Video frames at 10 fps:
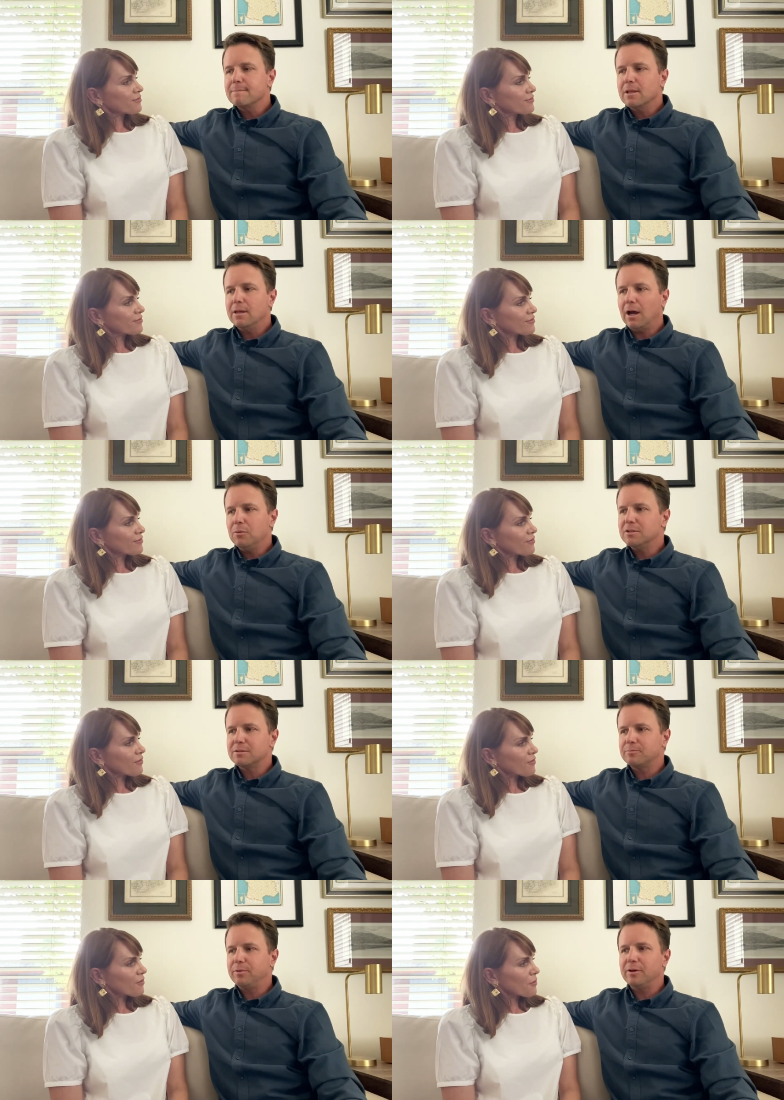Speaker 1: yeah, I would
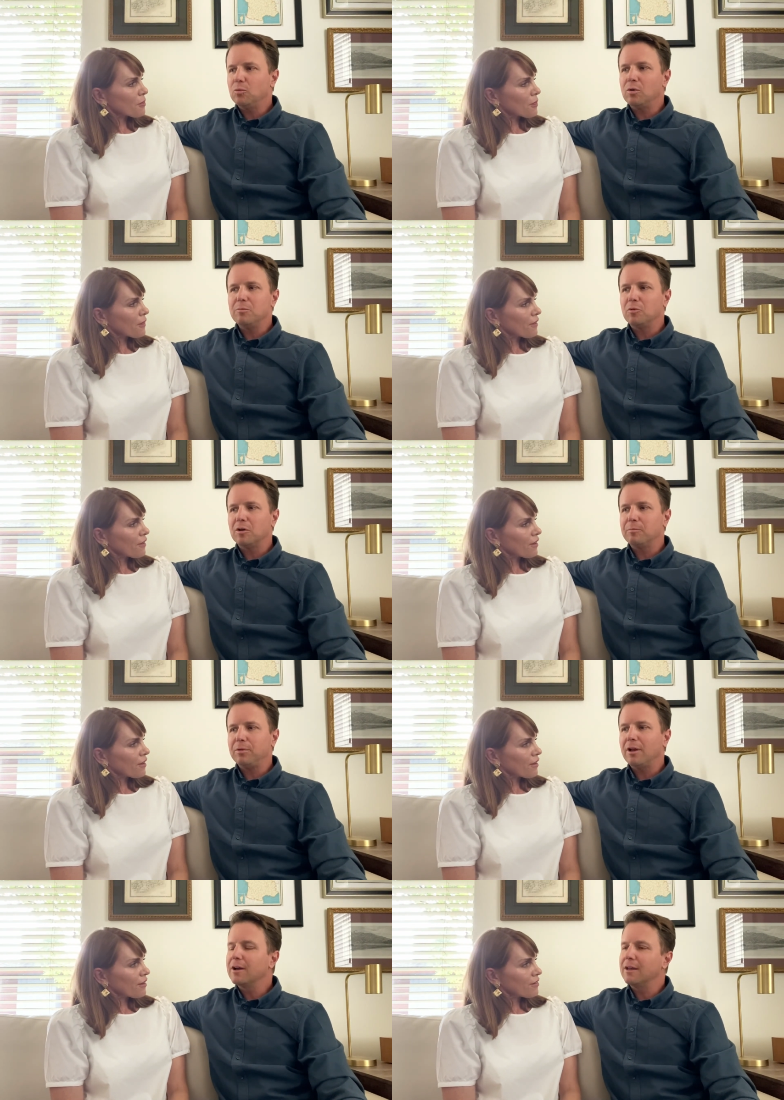just put one more
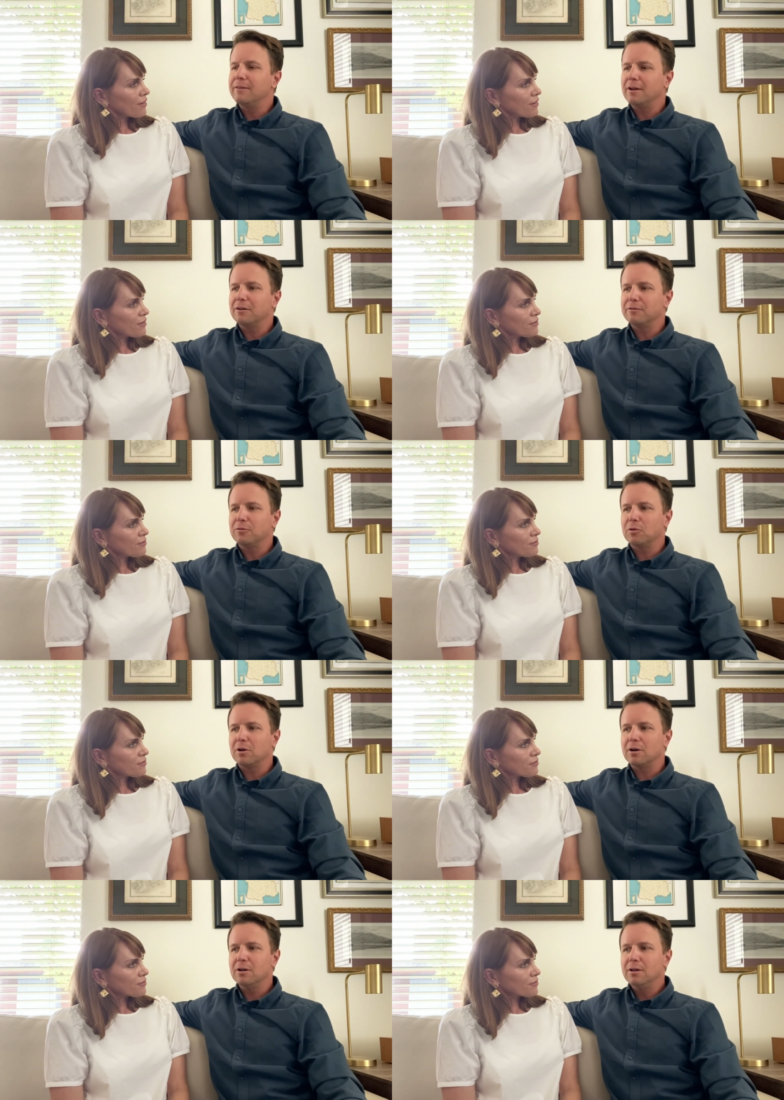plug in there
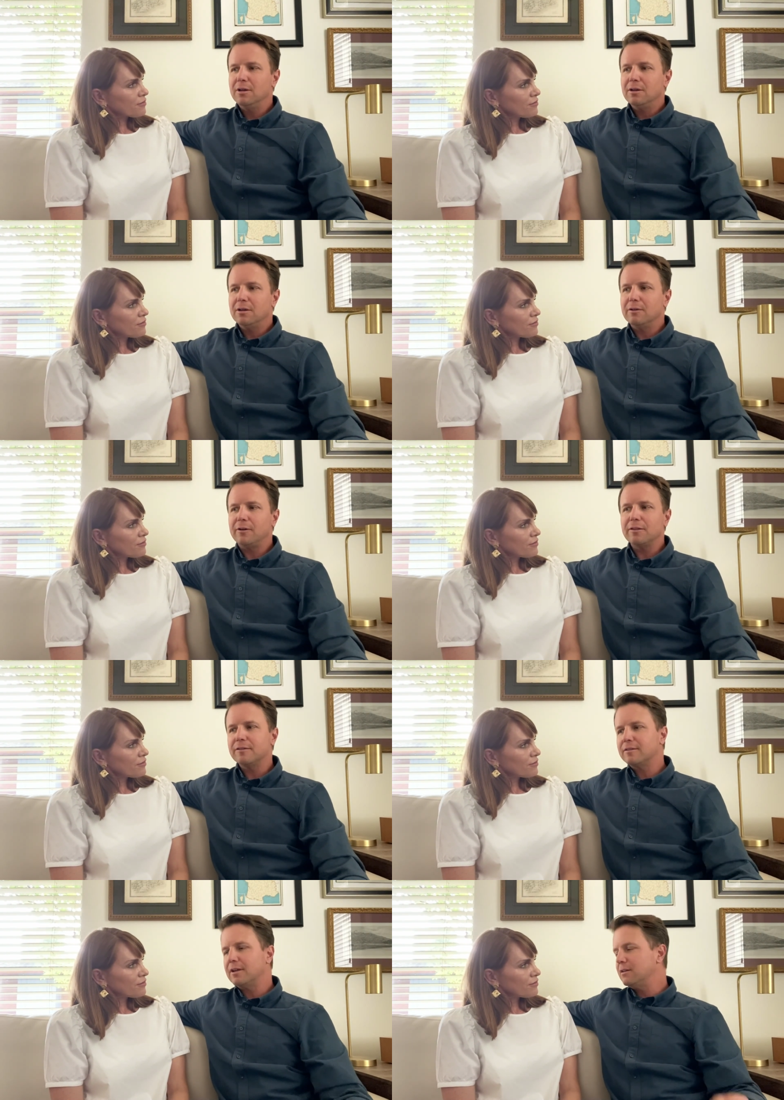for if all of a
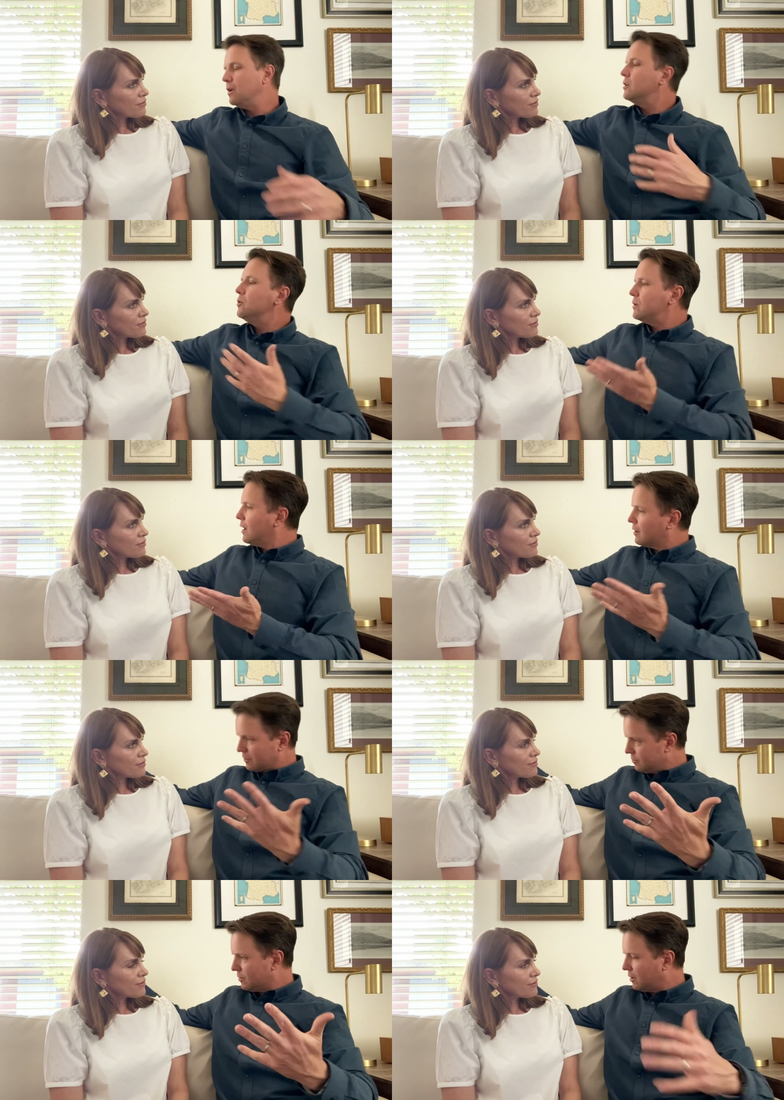sudden, and you and I
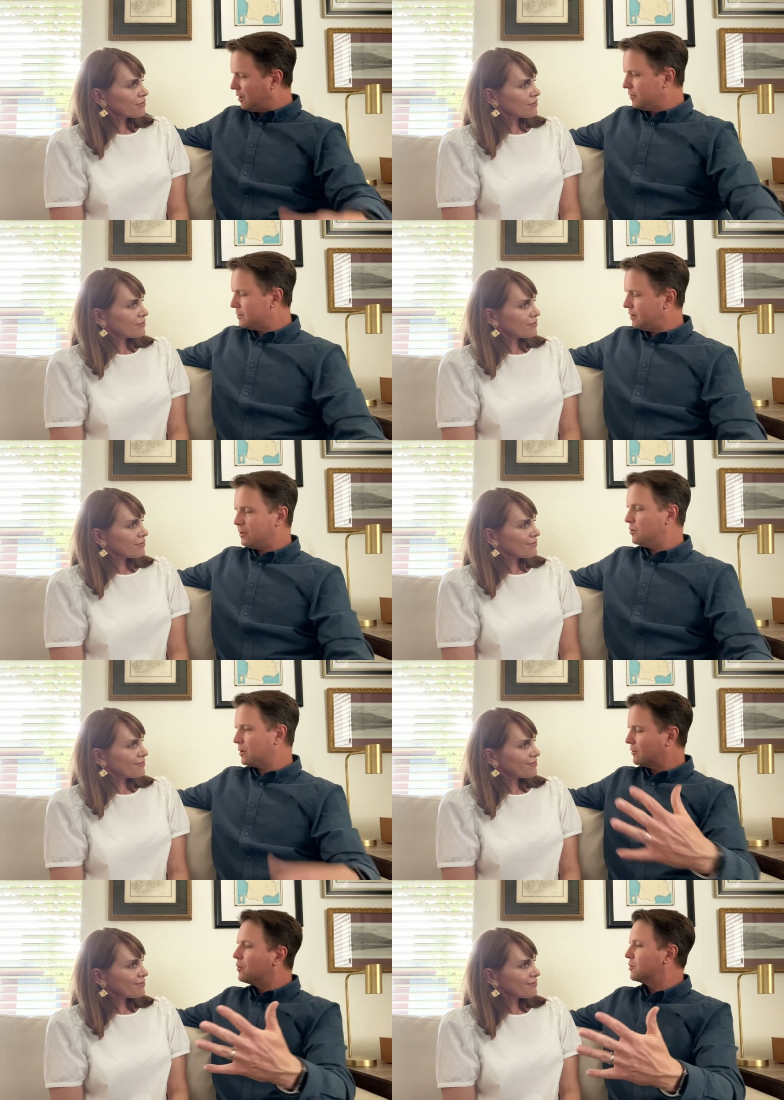are, you know, you
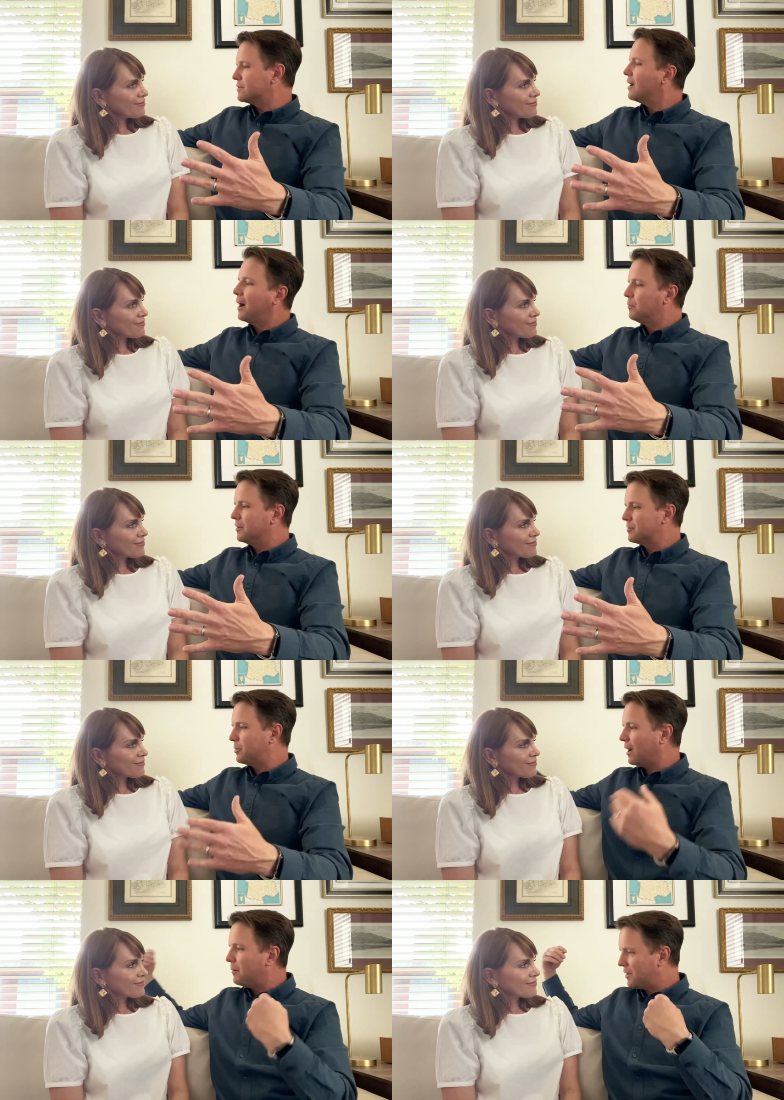are of course timeless,
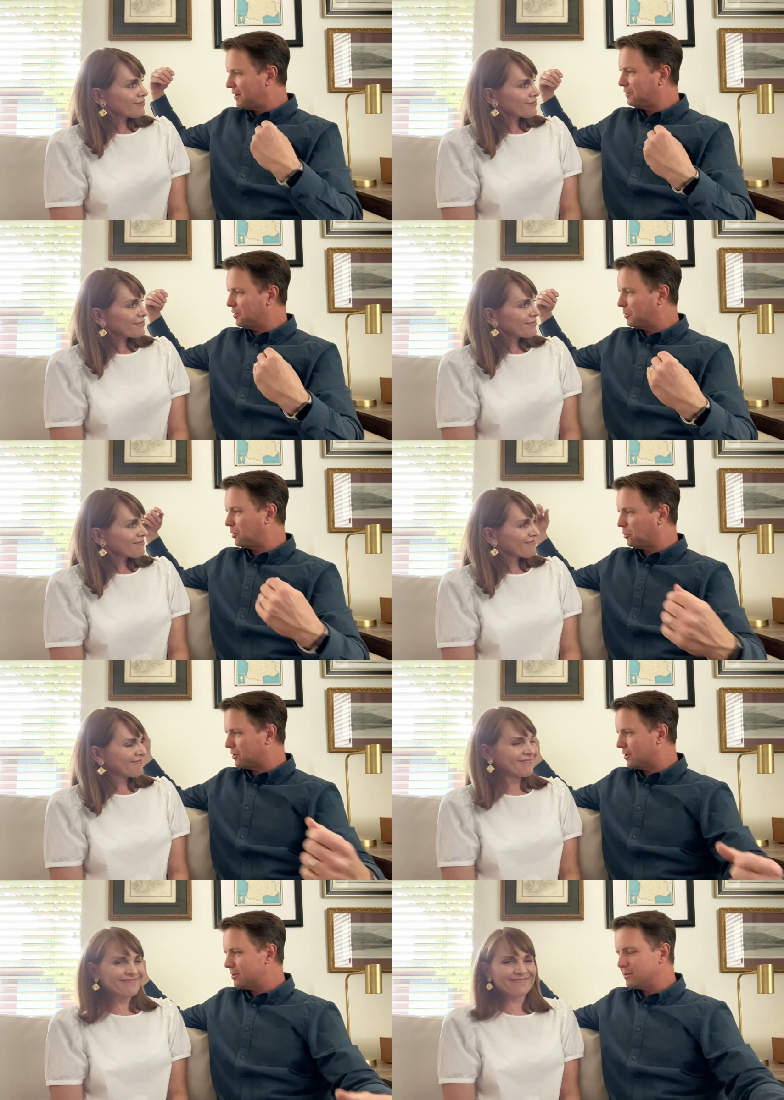but I'm getting a little bit
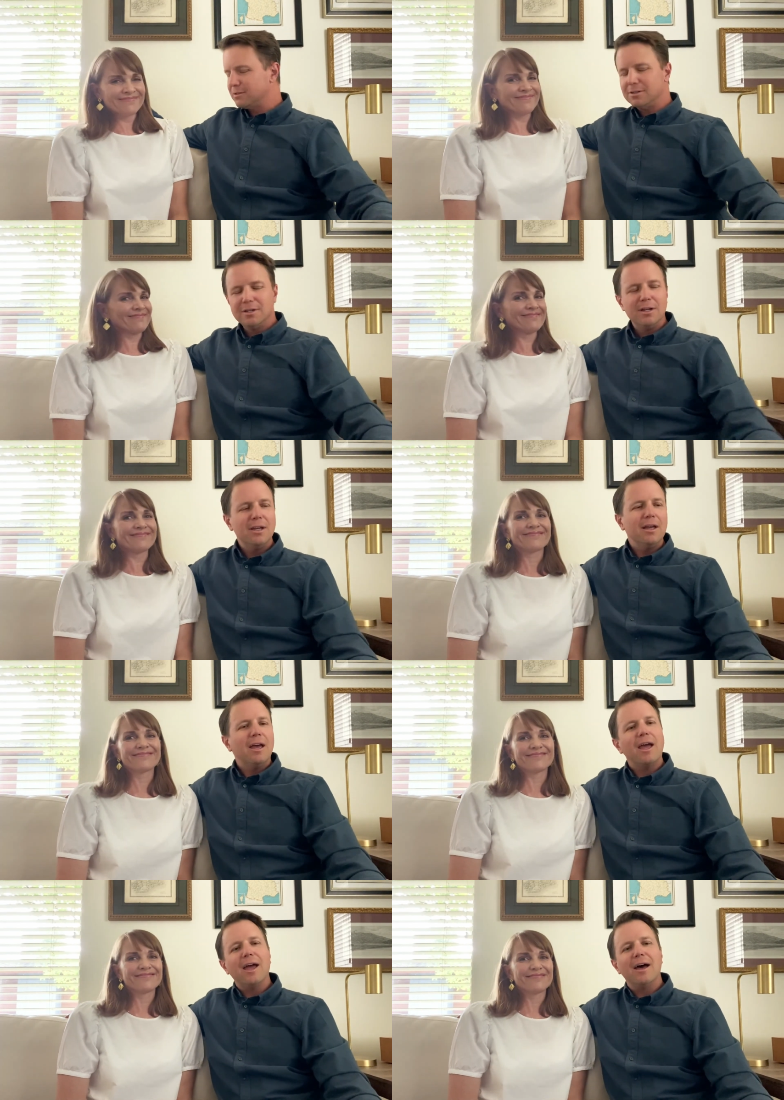older.
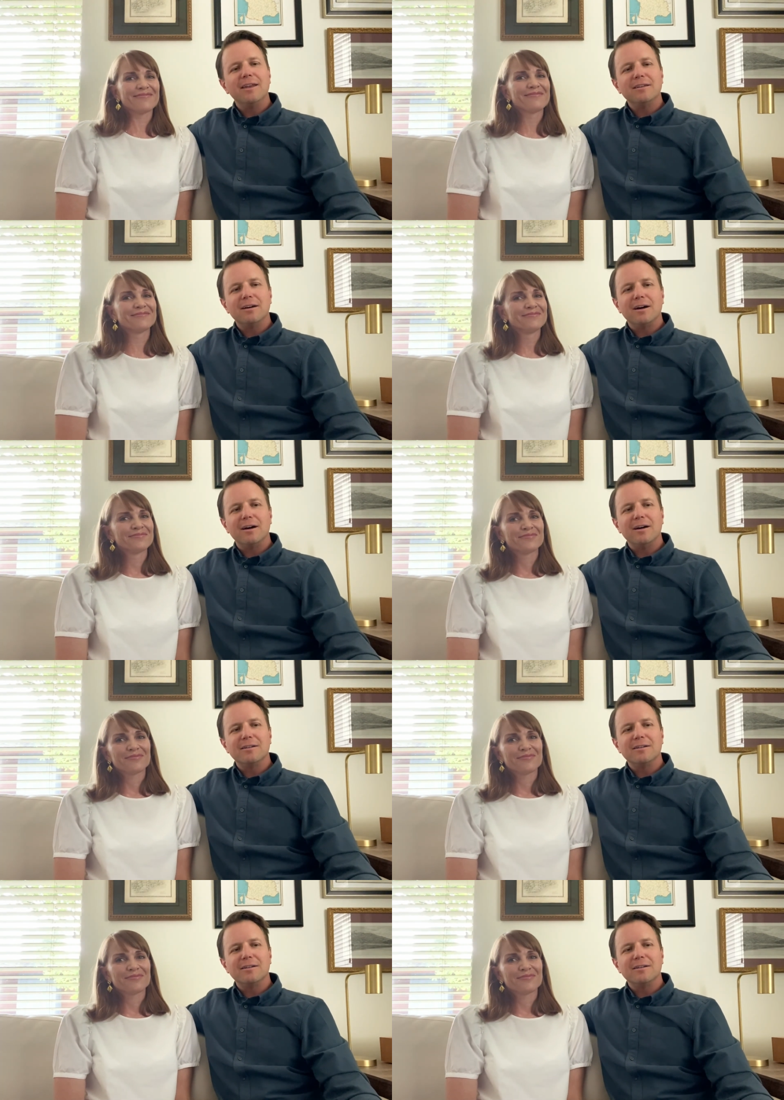And uh,